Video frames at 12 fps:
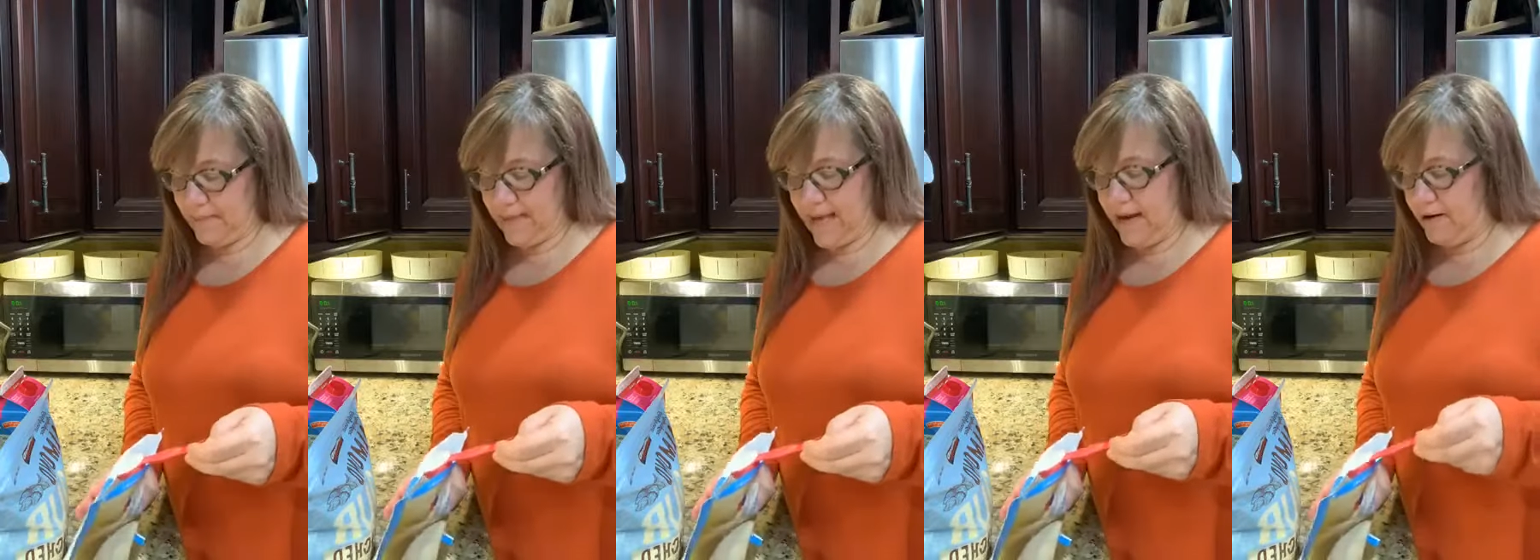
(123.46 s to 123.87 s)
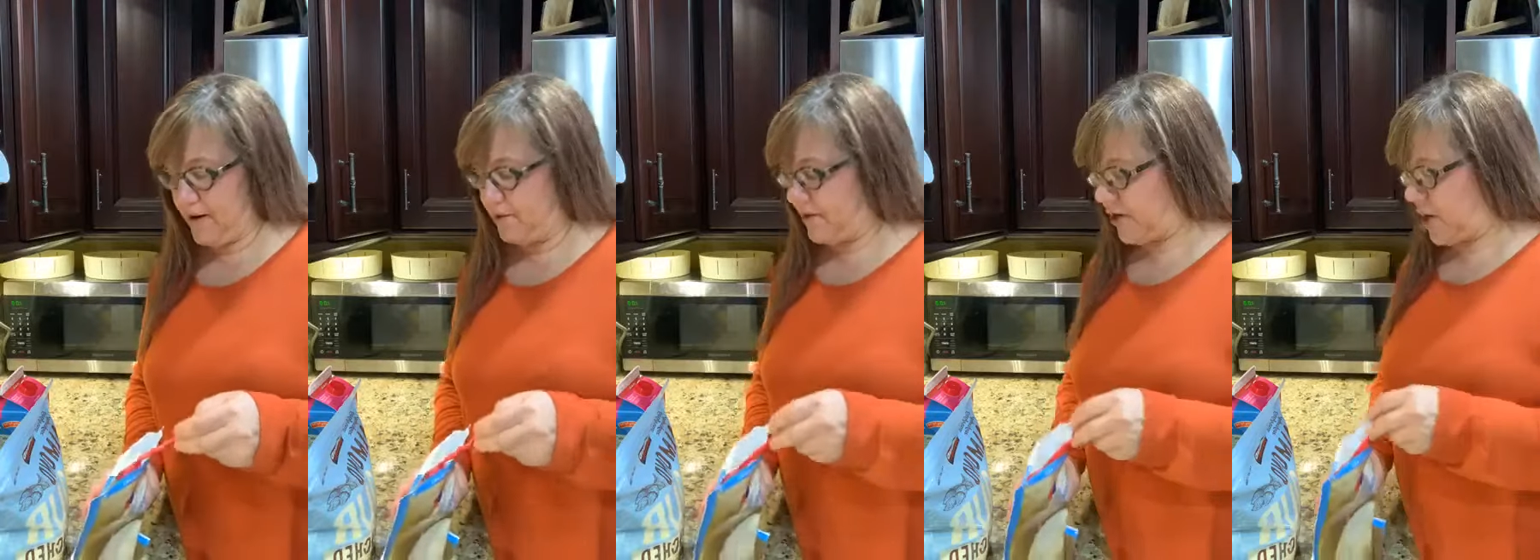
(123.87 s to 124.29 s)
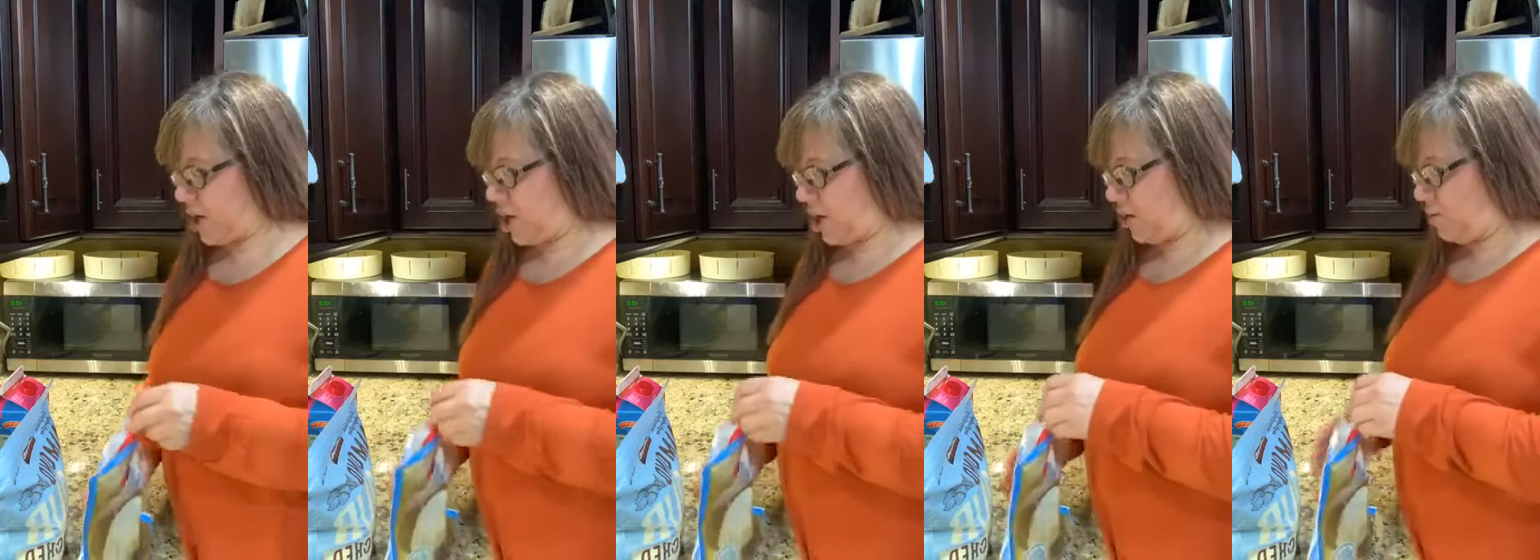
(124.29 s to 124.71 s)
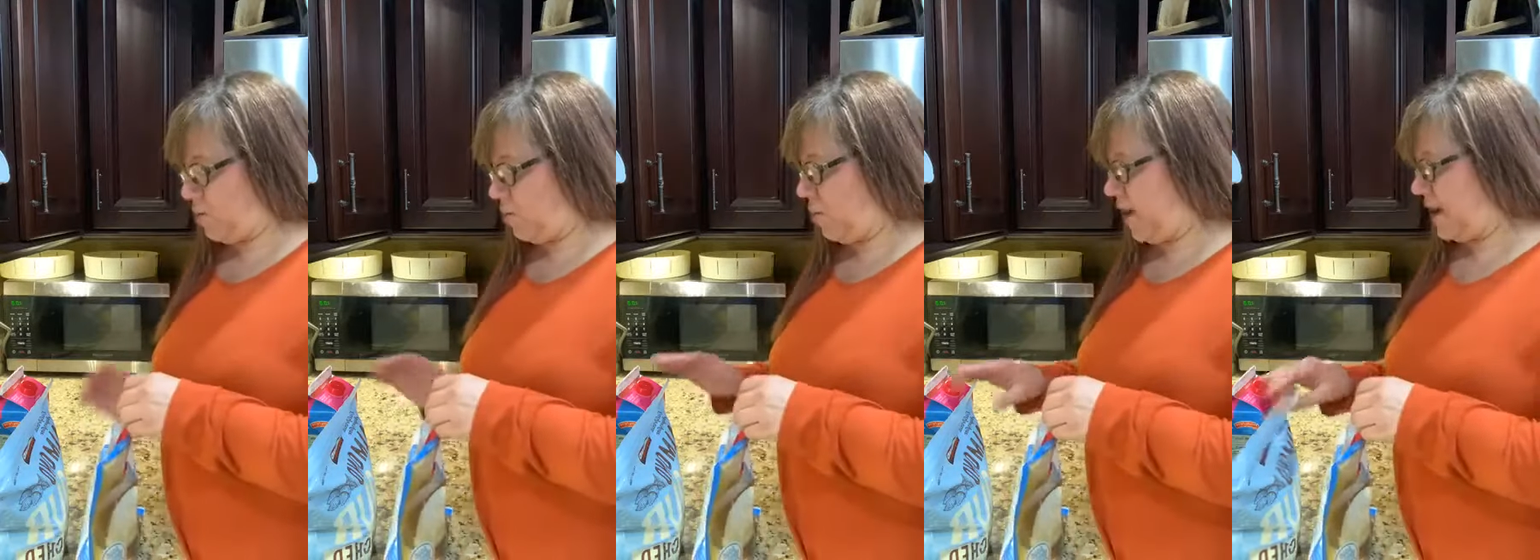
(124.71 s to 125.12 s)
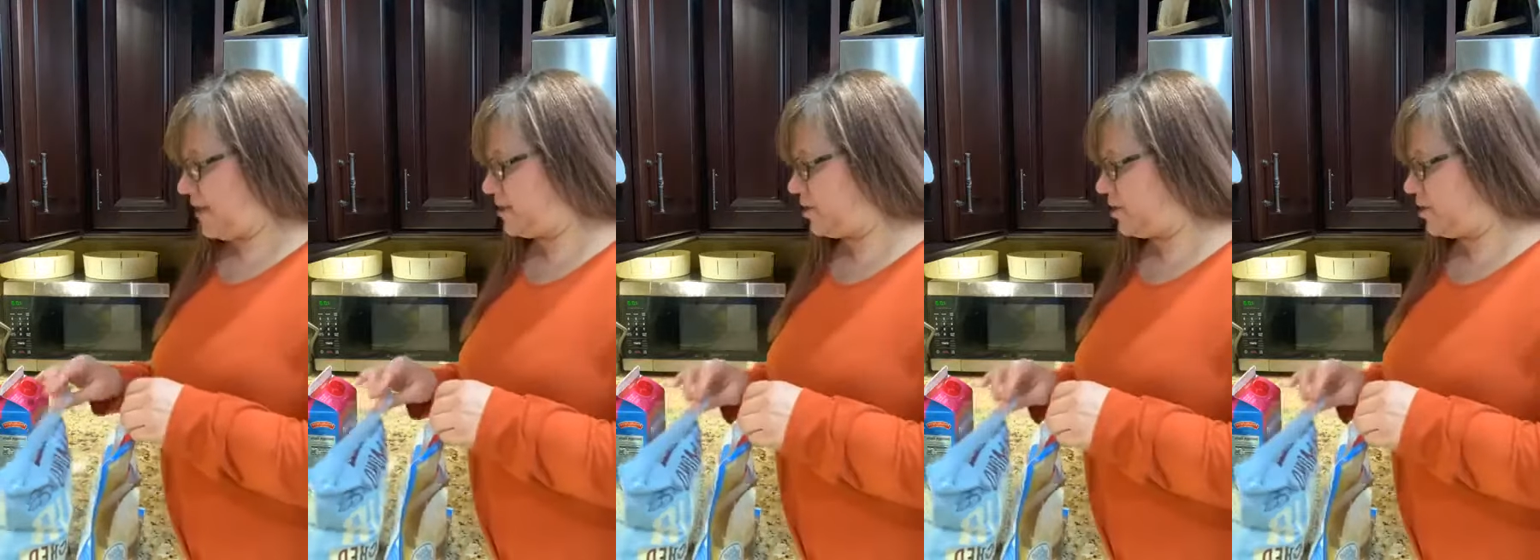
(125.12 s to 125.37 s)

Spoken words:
I don't know. There are 1,